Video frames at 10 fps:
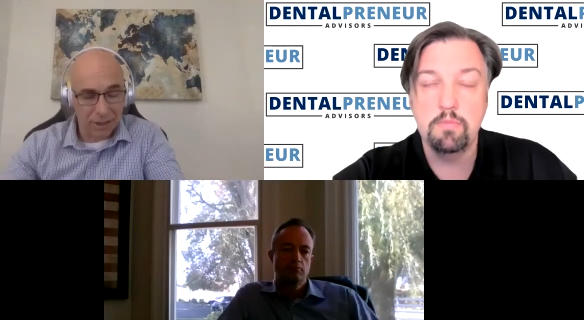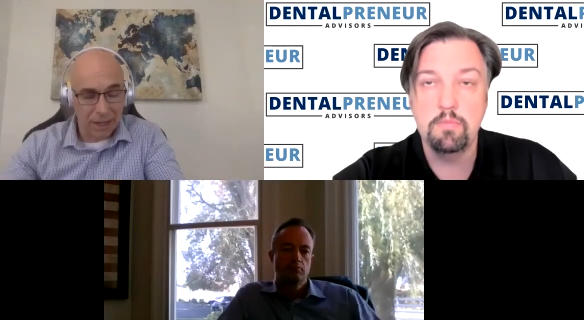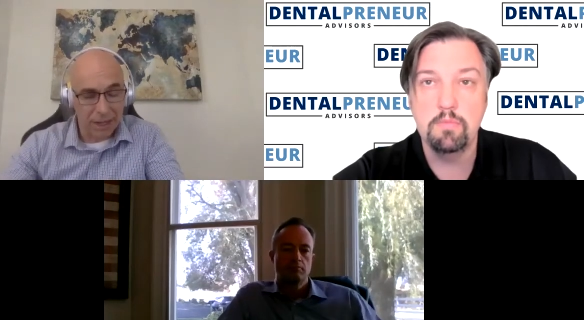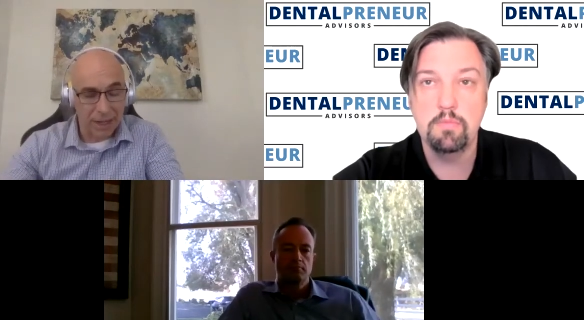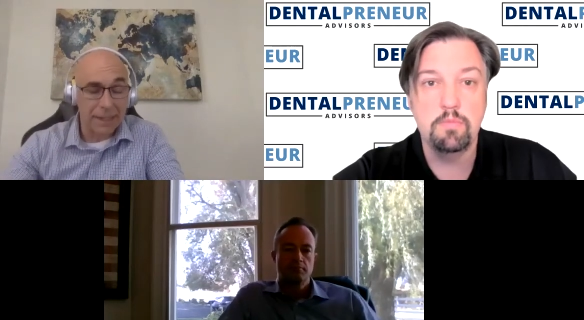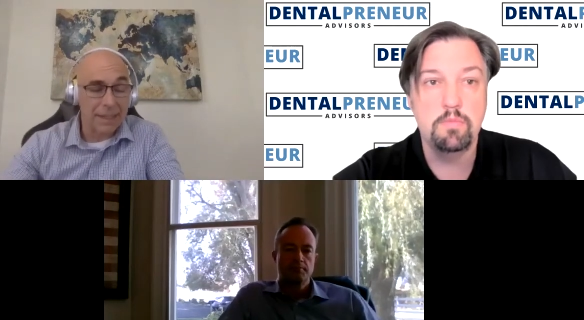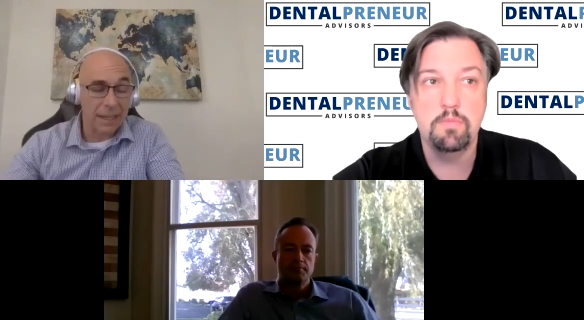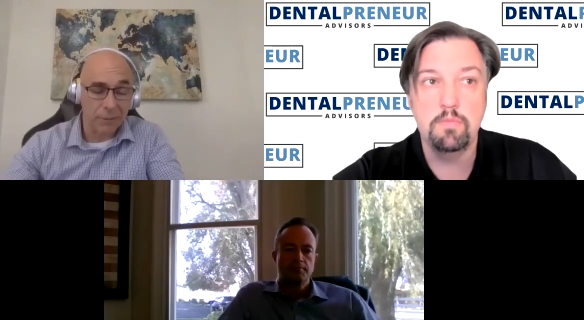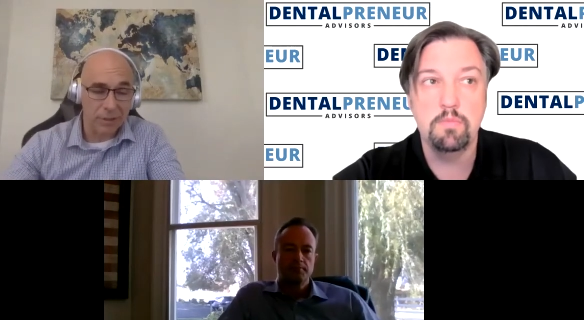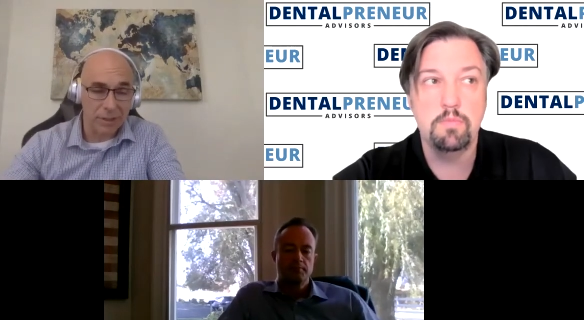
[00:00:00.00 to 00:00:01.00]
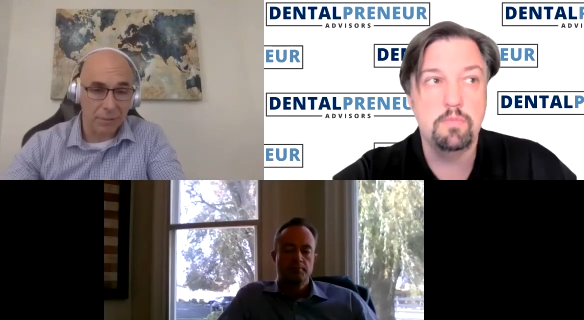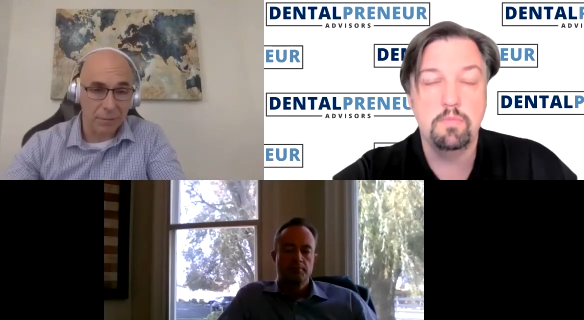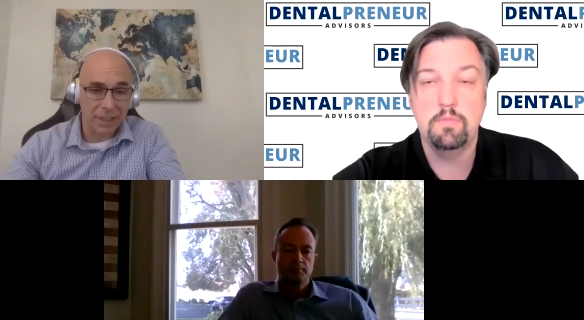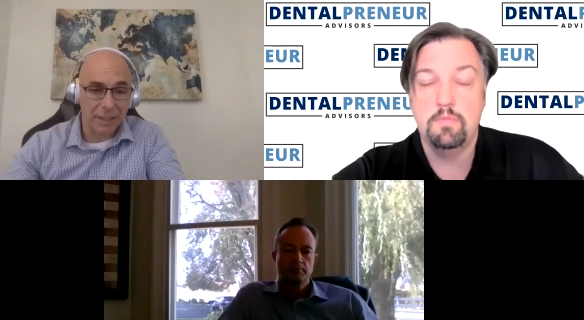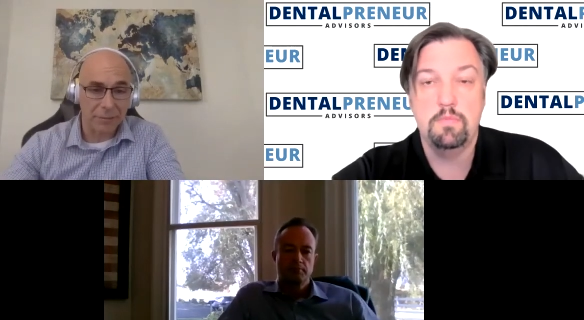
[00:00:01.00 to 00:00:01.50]
Speaker 1: nineteen was the year
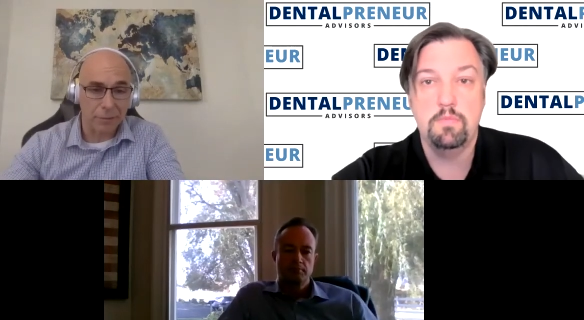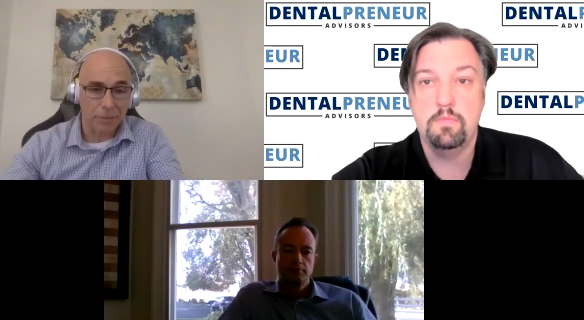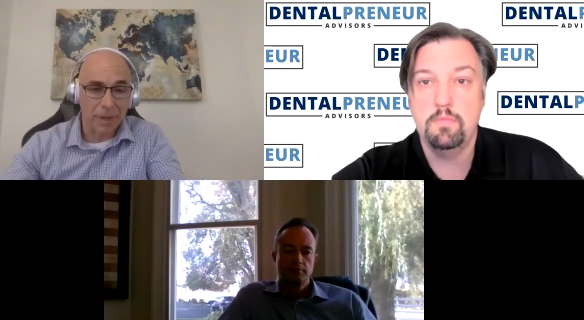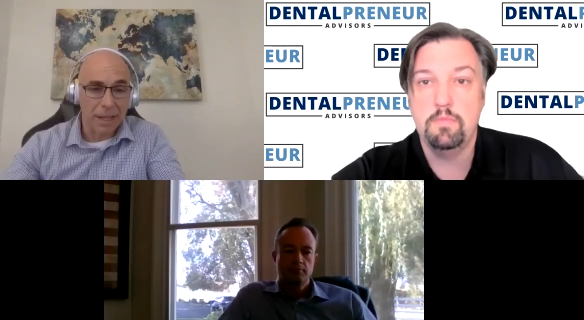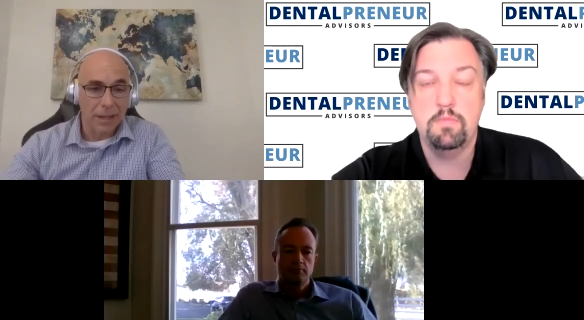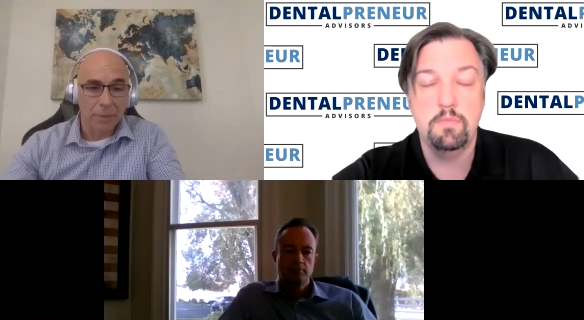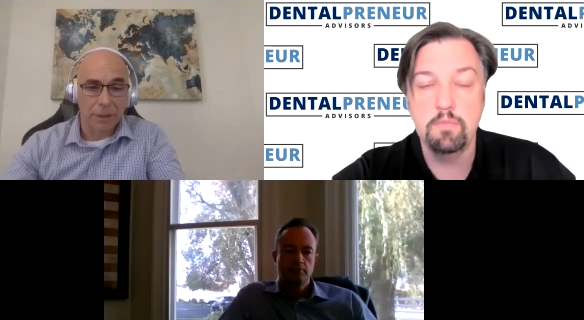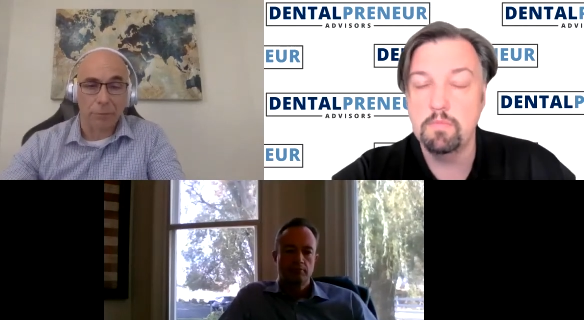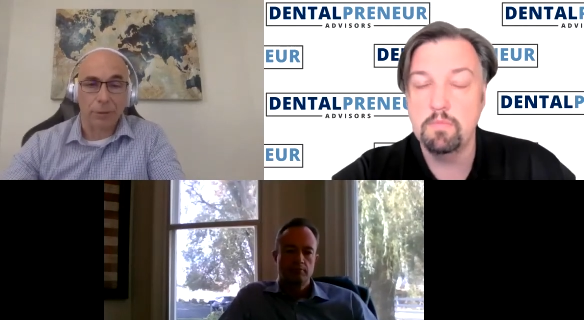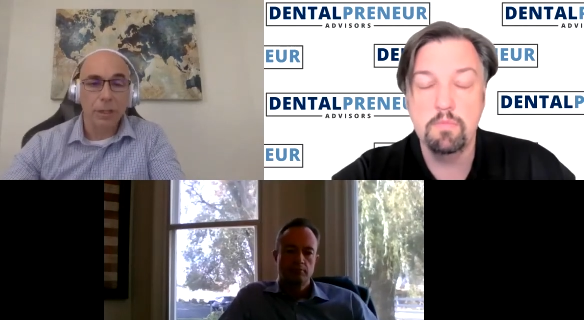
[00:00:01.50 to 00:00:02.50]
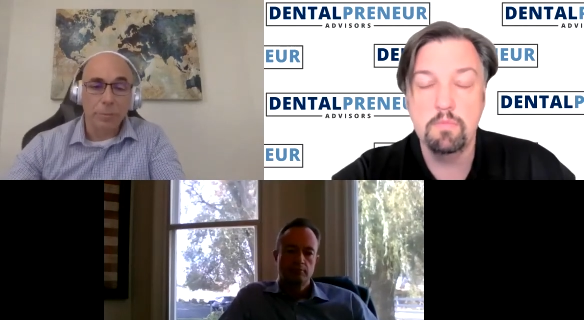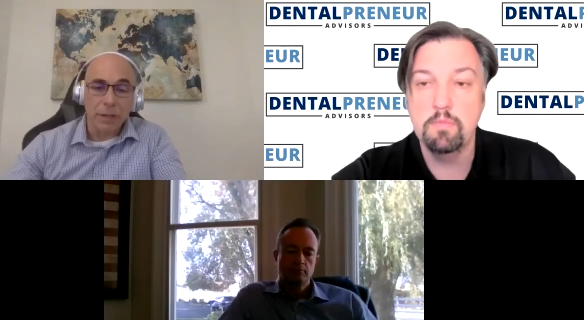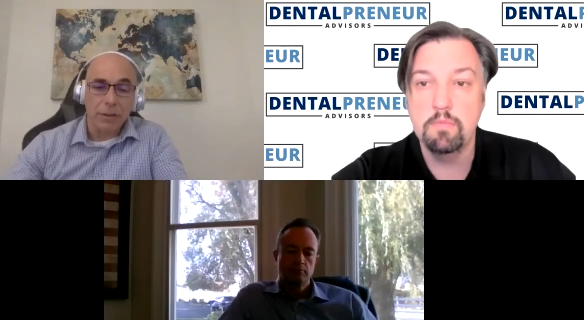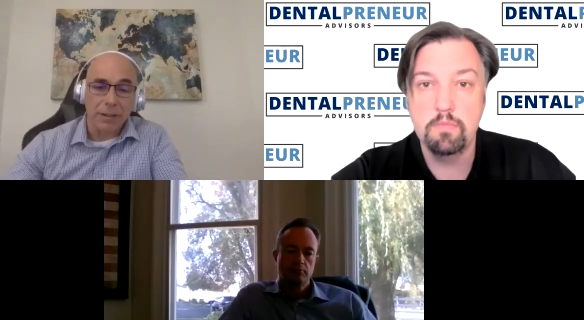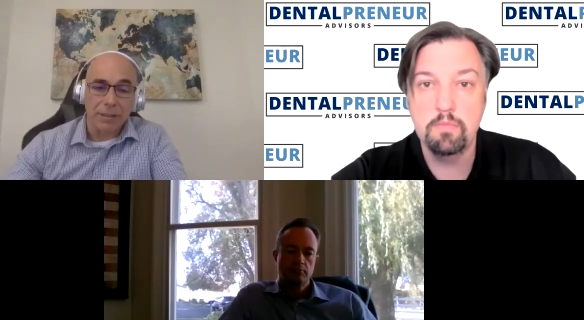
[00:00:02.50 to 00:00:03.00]
we did it for him. But the real
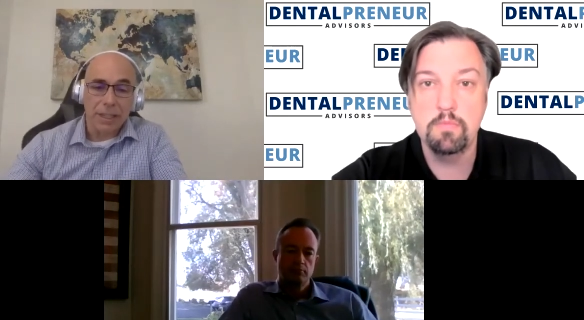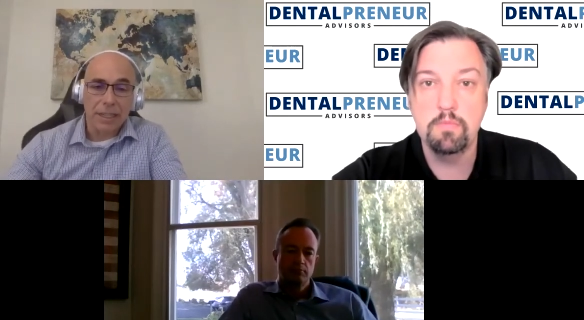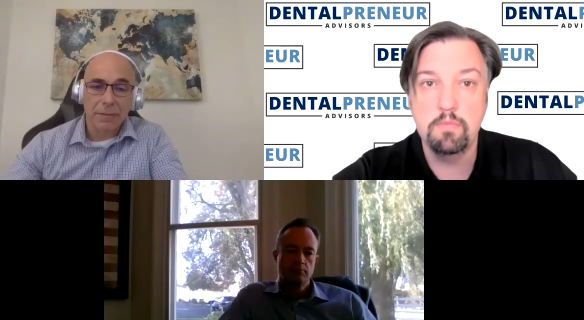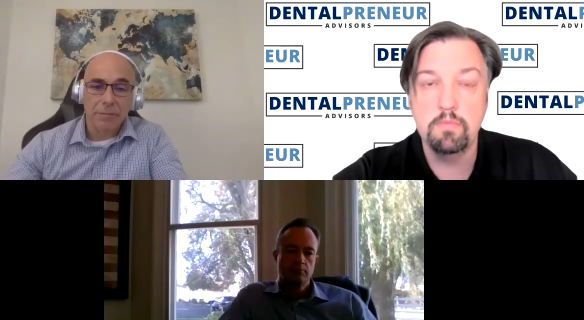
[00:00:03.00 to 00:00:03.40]
beauty of it